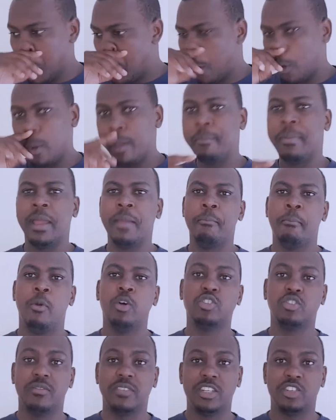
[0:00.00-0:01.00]
whereby
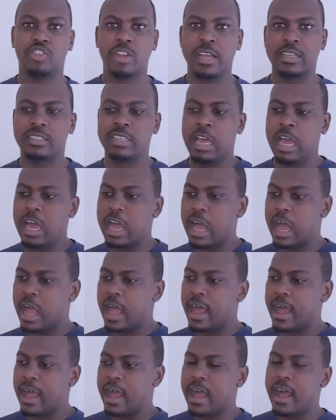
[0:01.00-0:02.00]
most of the tracks
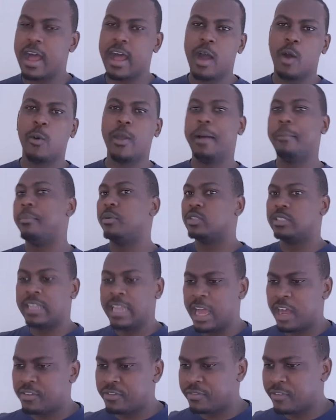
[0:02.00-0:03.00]
were about
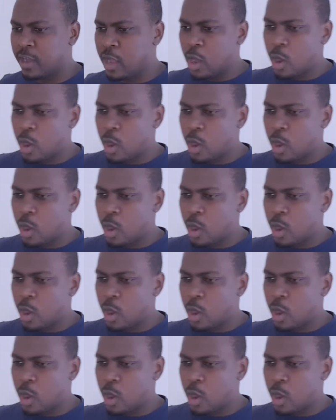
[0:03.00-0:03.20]
love,